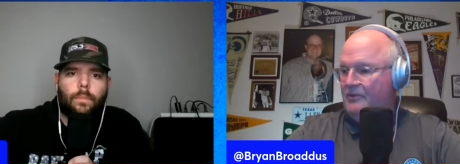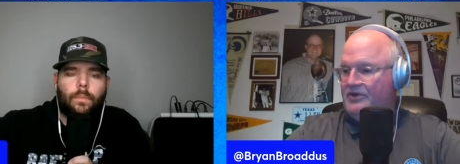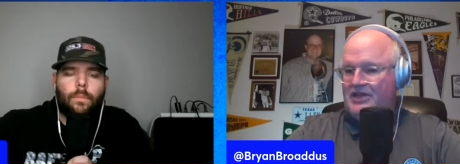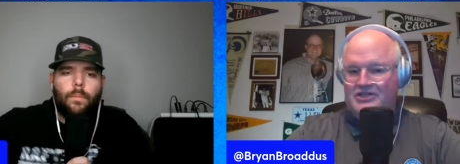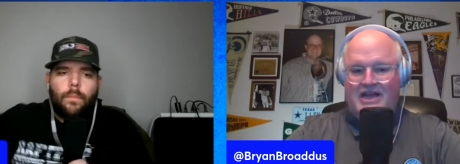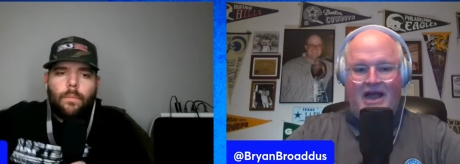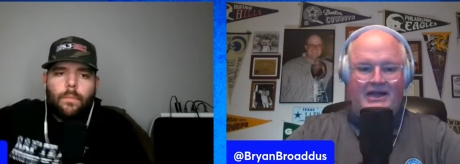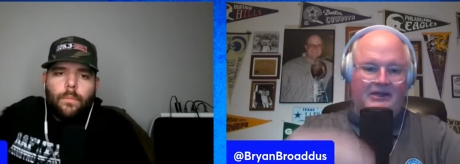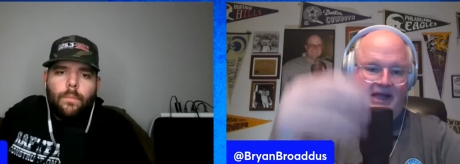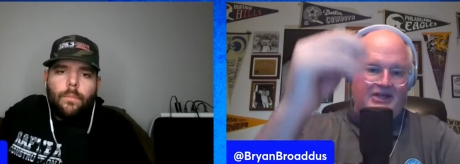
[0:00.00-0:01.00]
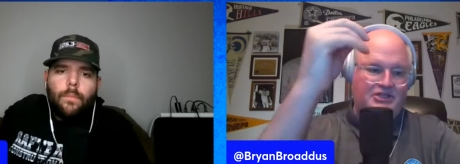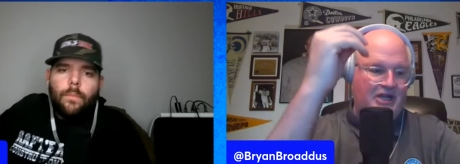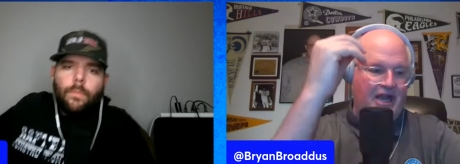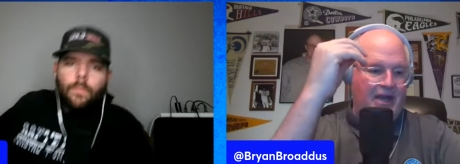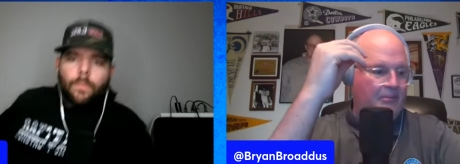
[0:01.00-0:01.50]
Speaker 1: with the Italian last
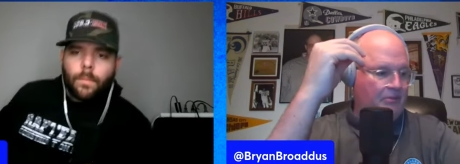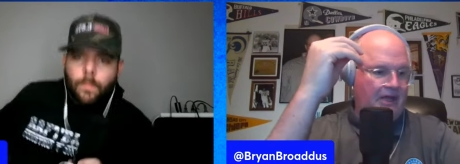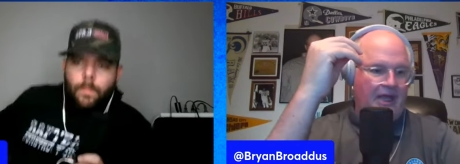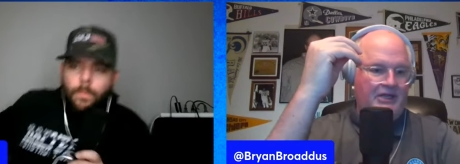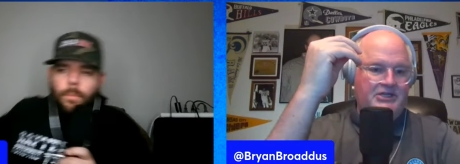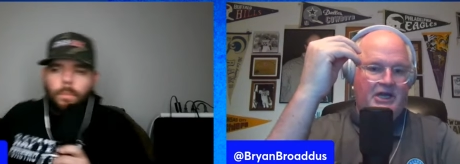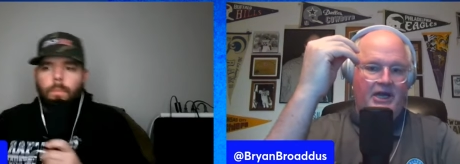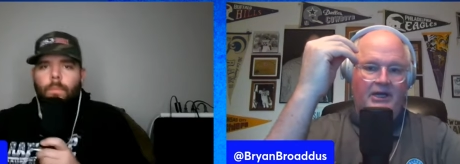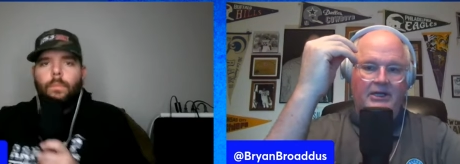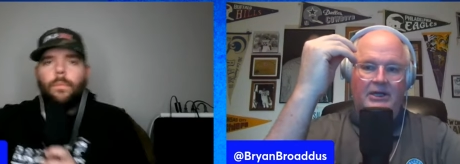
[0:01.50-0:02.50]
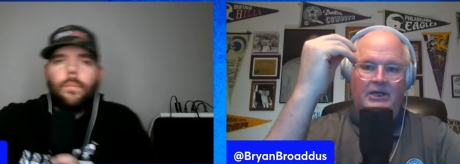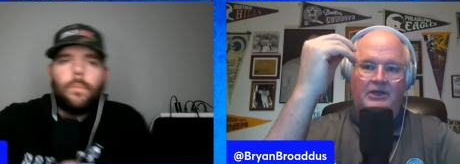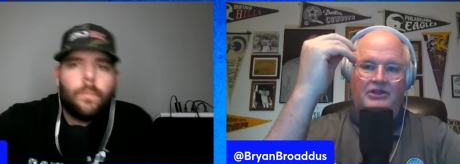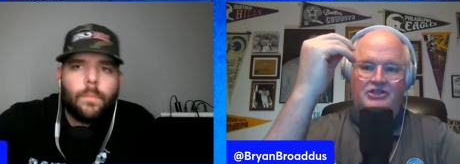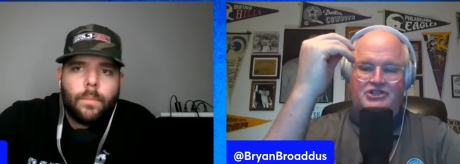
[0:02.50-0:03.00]
name that uh,
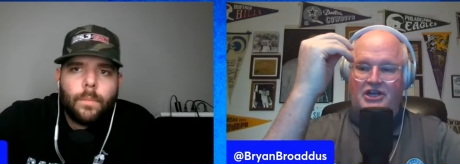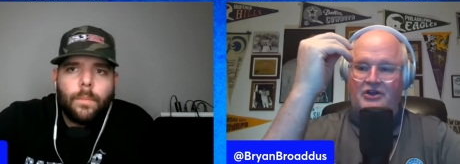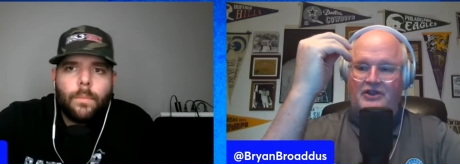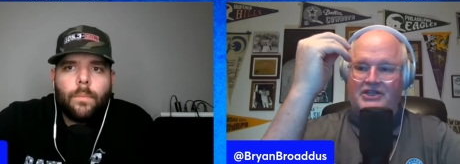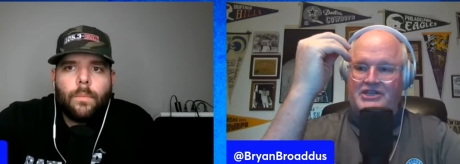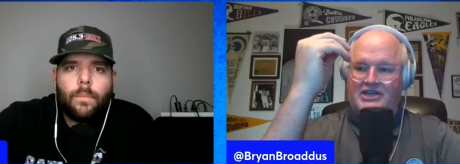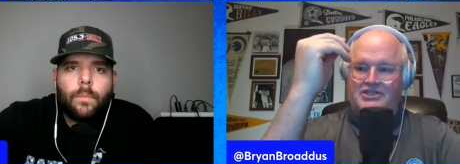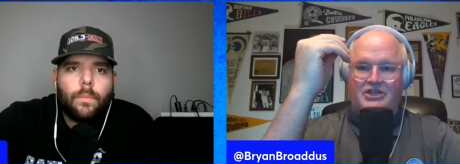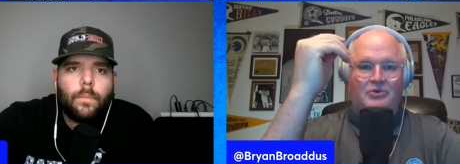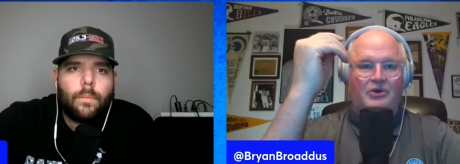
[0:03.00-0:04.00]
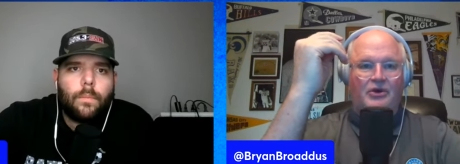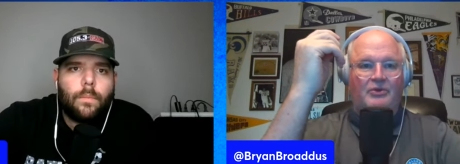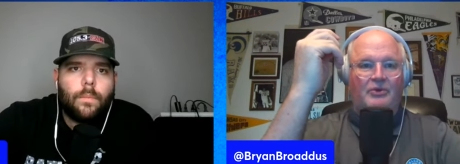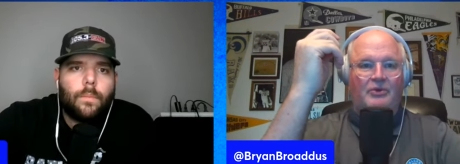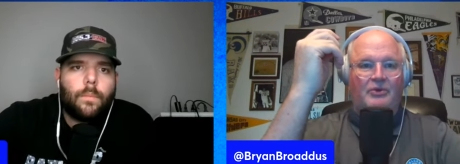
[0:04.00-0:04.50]
the center that tested really,
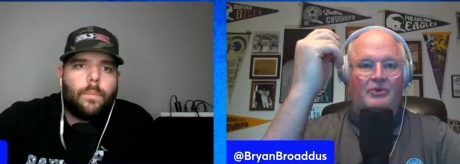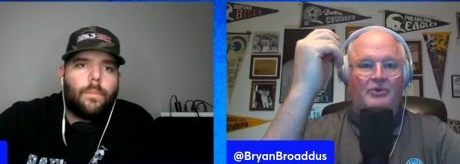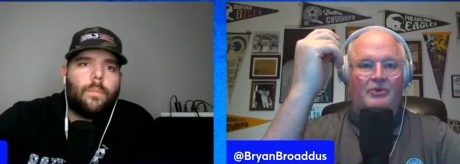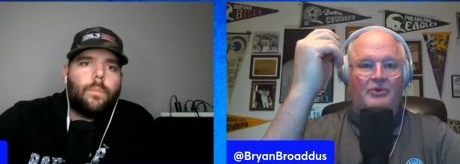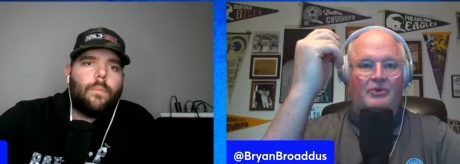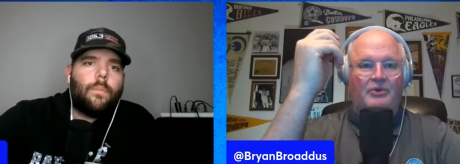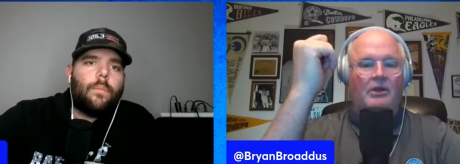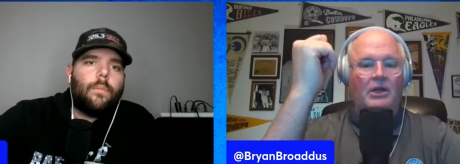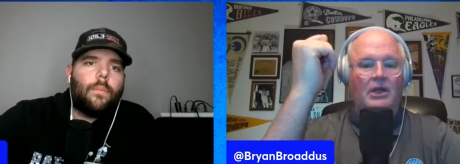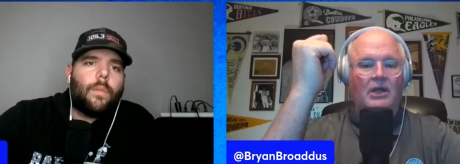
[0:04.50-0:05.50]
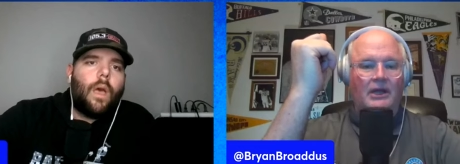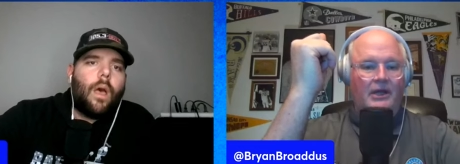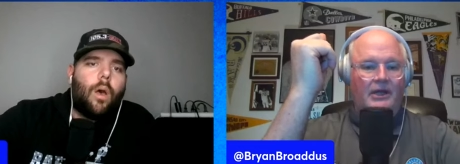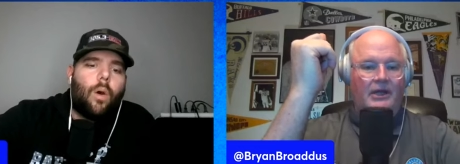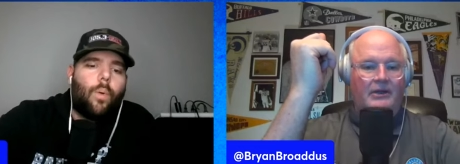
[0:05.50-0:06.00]
really, really well. Uh,
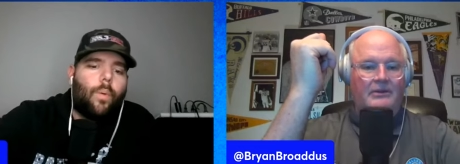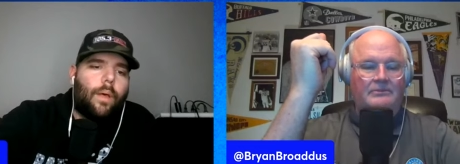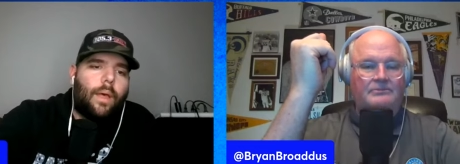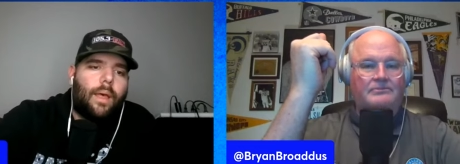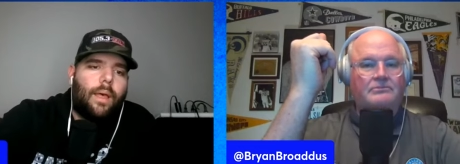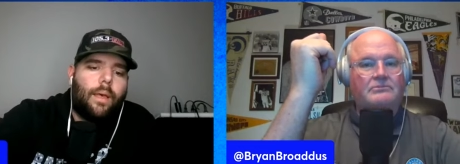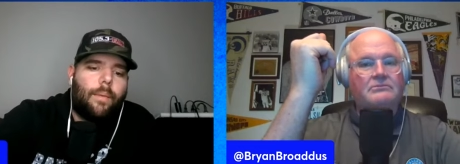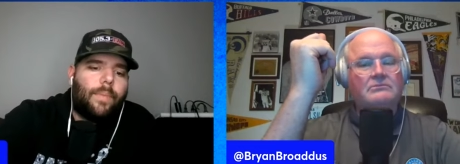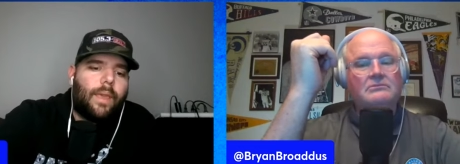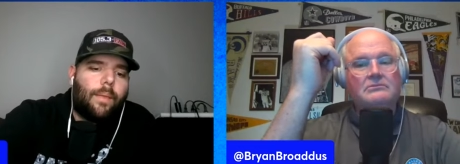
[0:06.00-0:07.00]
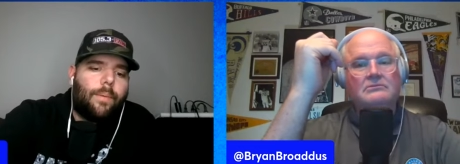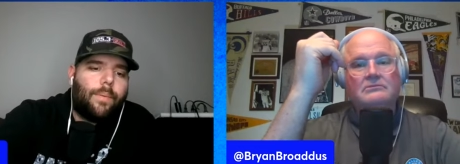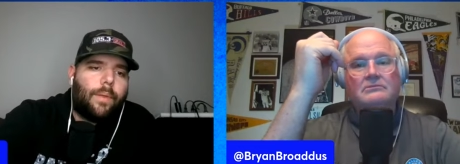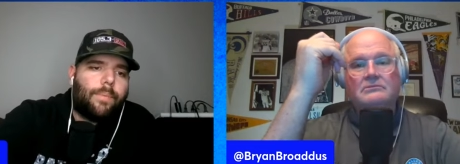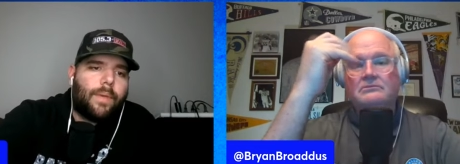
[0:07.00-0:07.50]
Speaker 2: oh, um, yeah. Let me pull
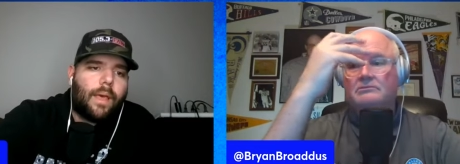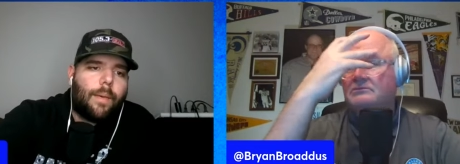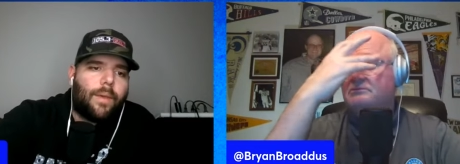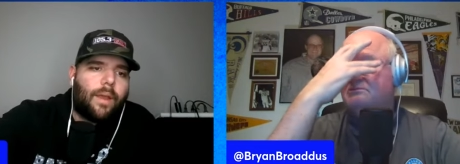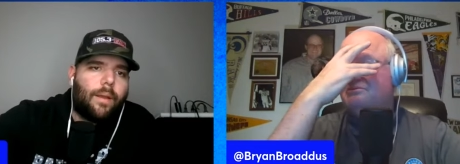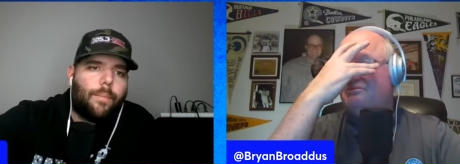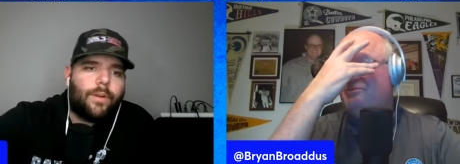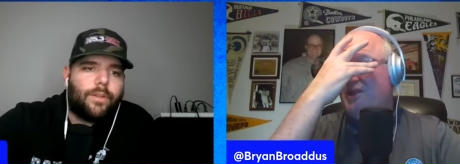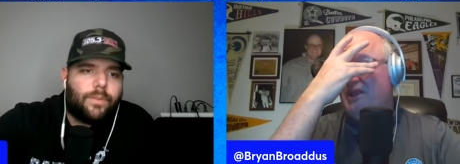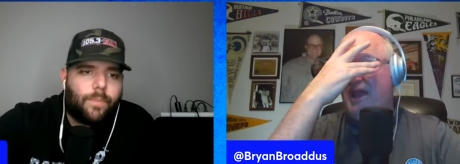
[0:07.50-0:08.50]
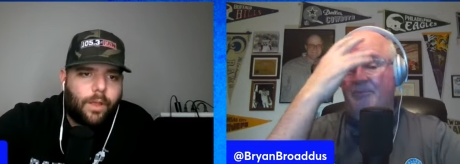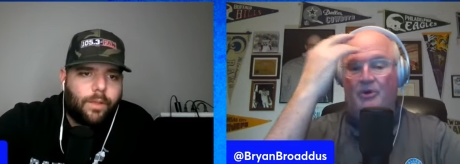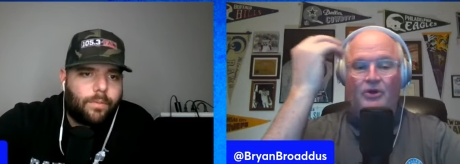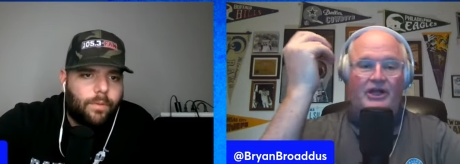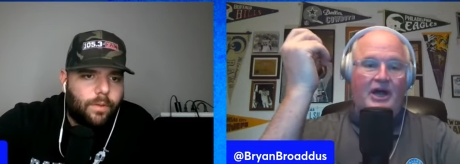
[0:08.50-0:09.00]
up the combine numbers. Yeah, well,
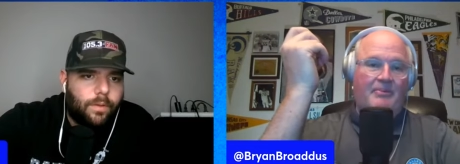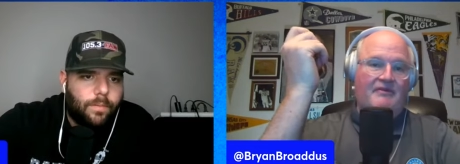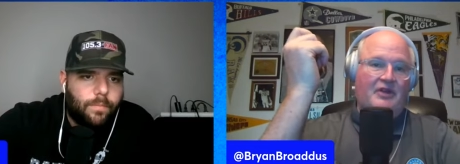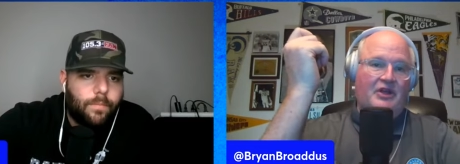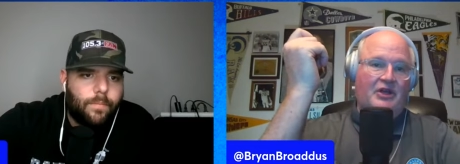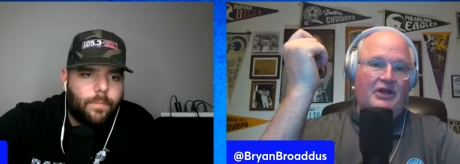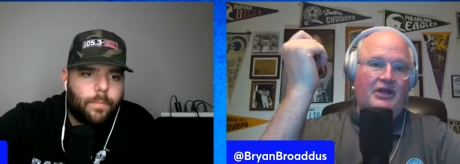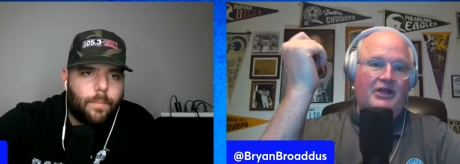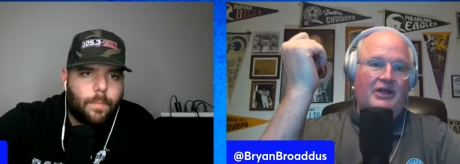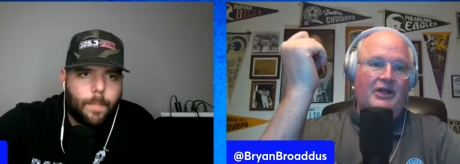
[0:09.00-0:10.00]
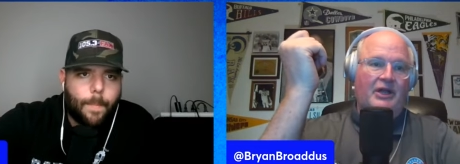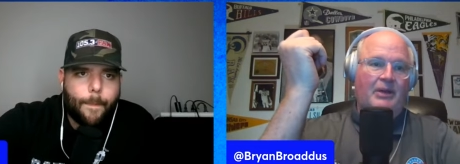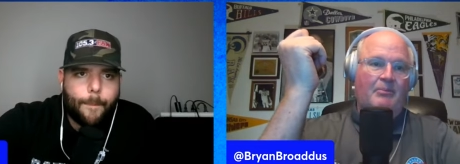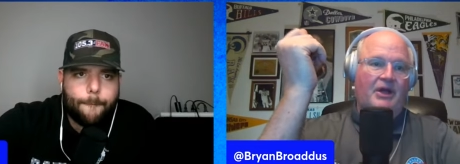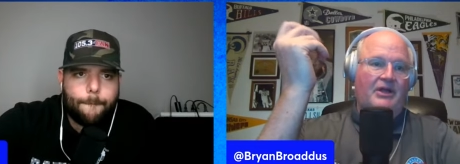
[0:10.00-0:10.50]
pull
Speaker 1: it up if you could.
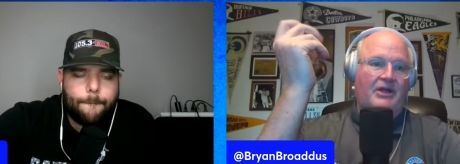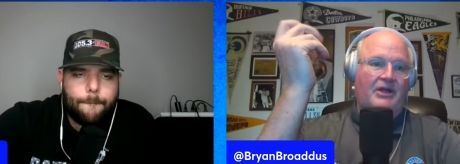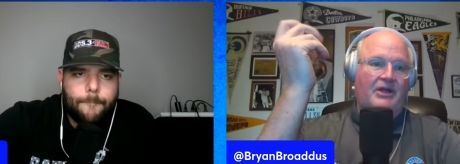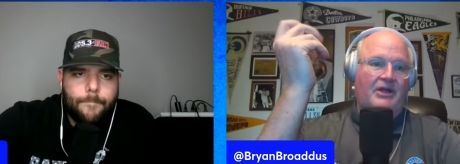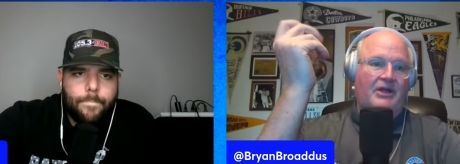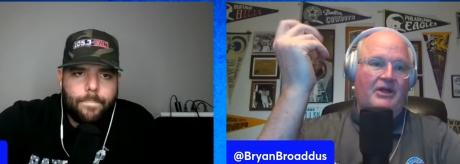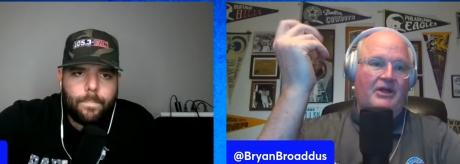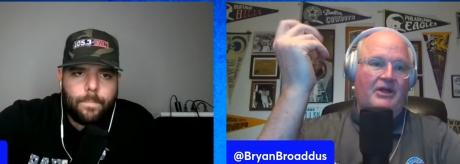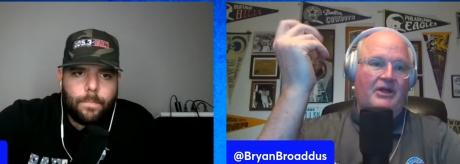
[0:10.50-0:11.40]
But I know Aisha